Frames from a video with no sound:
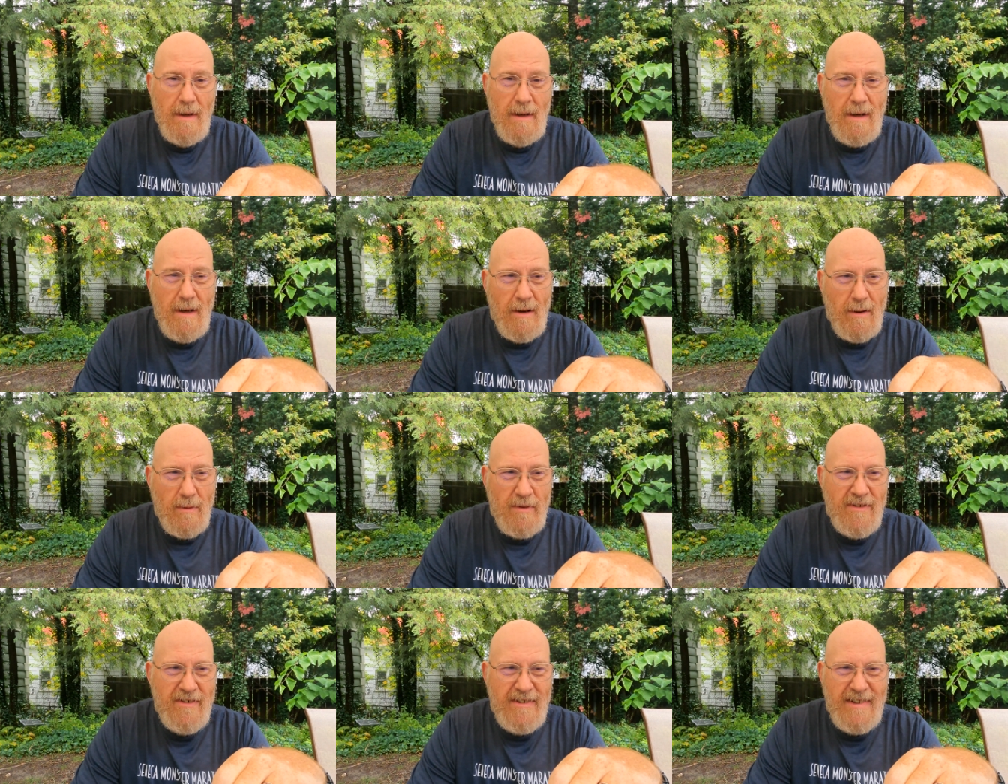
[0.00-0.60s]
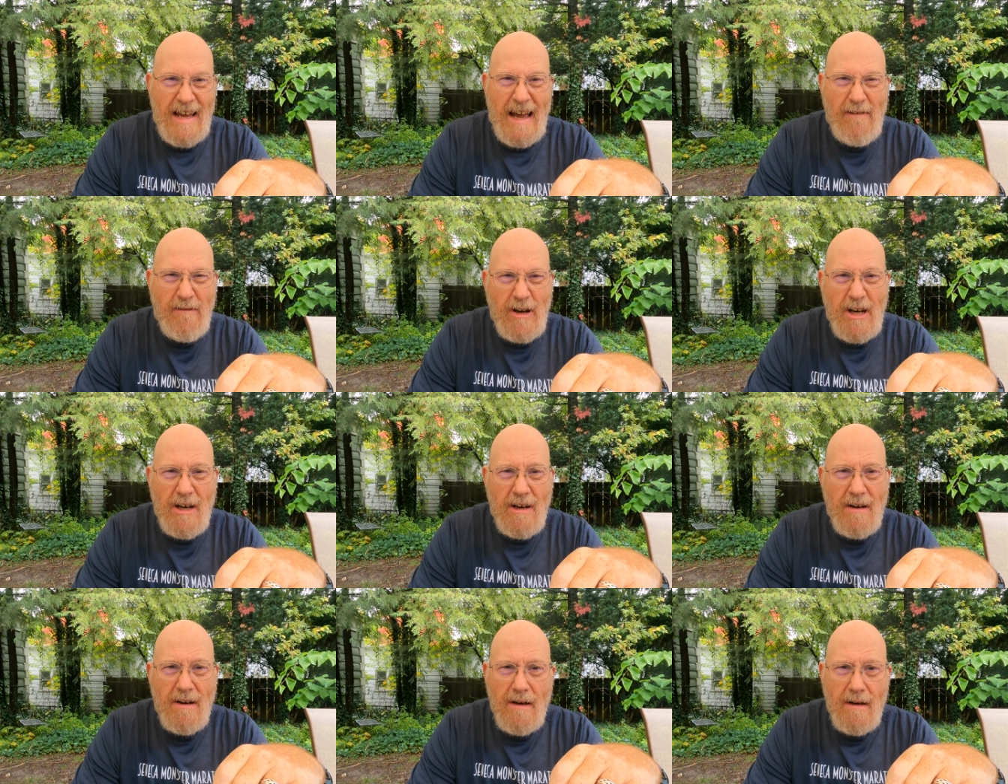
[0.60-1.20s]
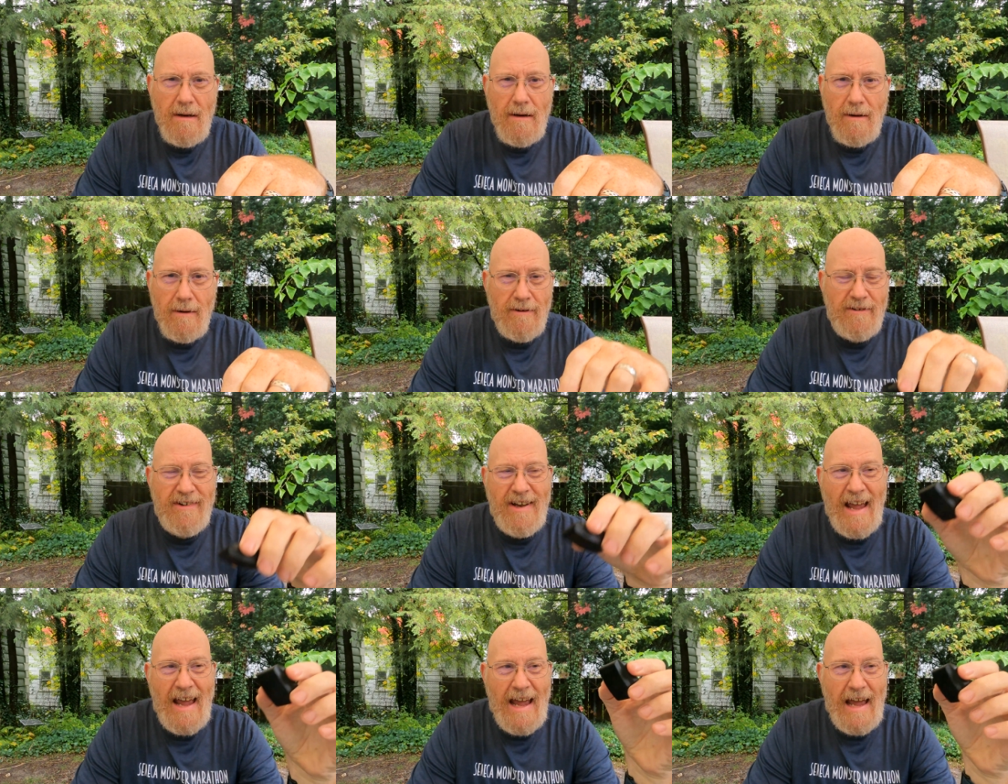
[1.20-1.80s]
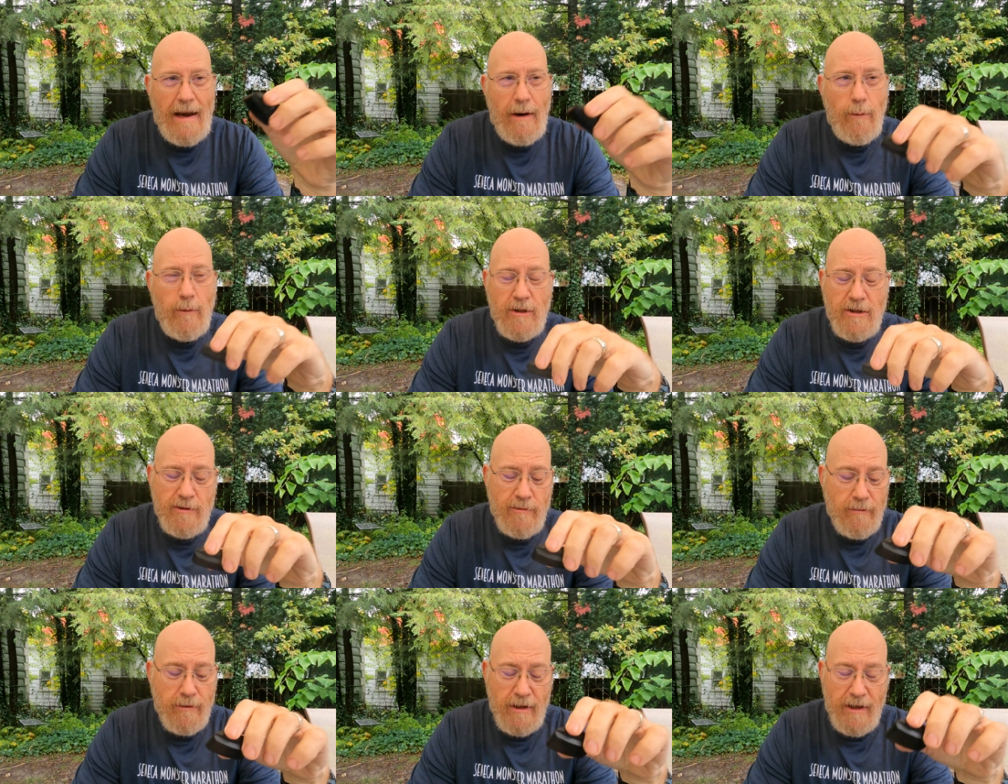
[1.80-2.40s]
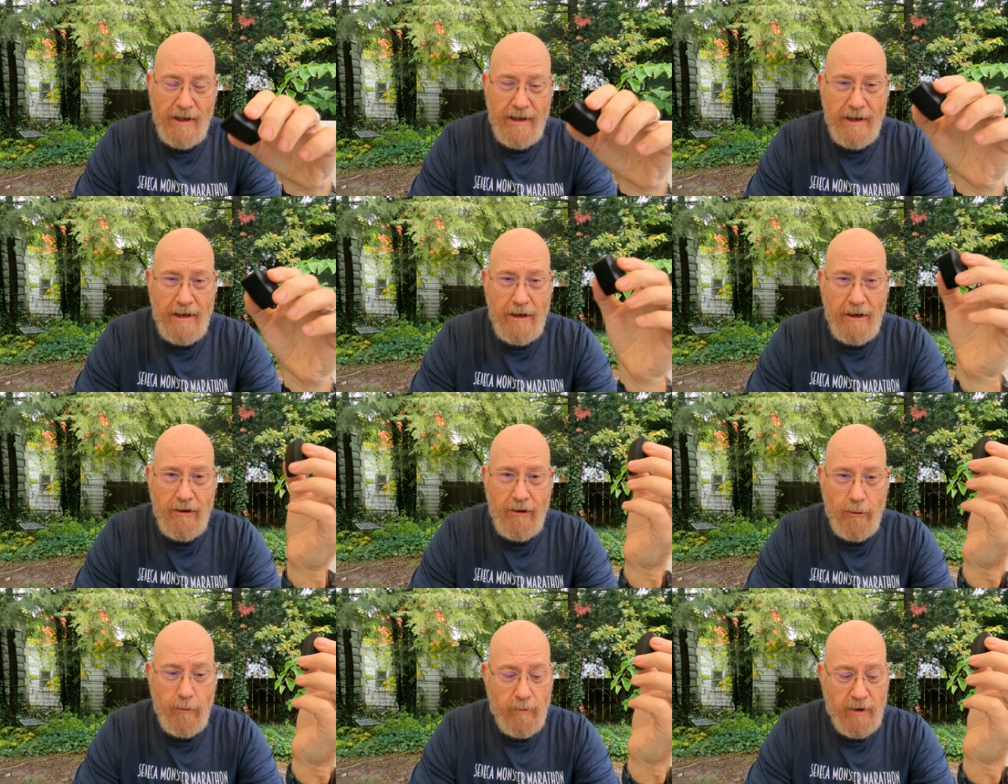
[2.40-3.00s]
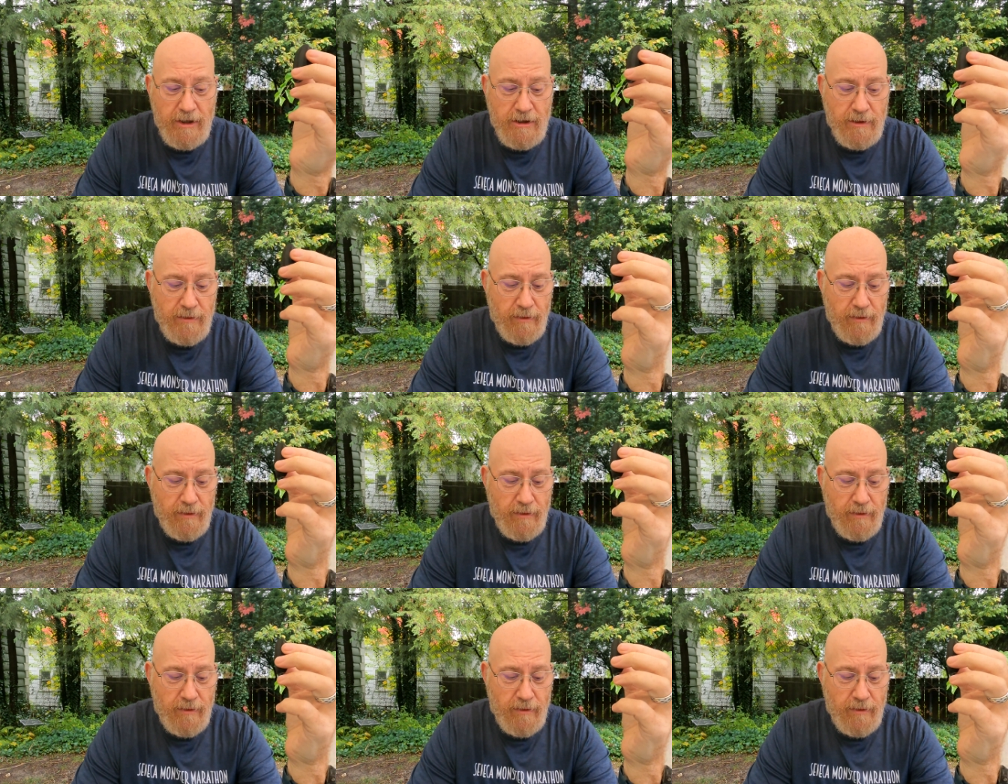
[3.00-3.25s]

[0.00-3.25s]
you know, 7 or 10, which really didn't do much